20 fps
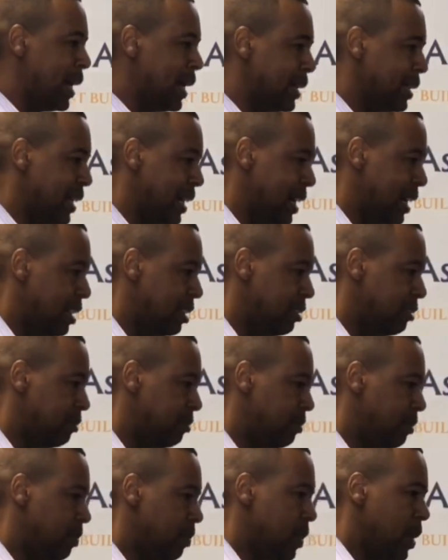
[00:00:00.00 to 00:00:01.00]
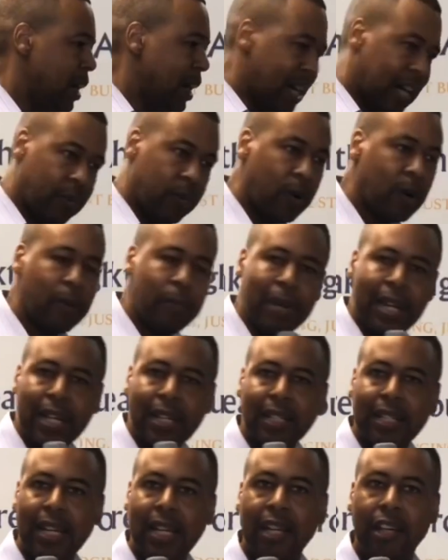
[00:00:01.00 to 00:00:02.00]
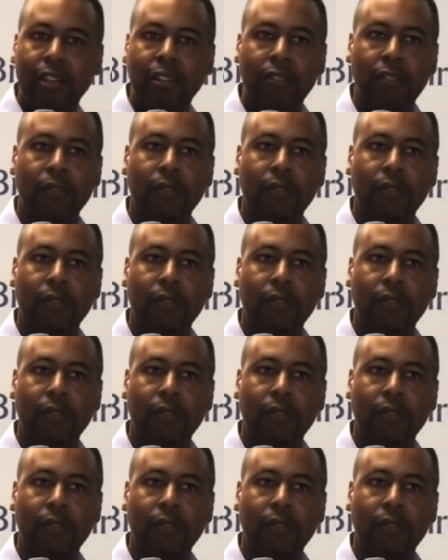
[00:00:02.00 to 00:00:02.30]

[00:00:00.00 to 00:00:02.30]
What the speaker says: back down. I won't back down.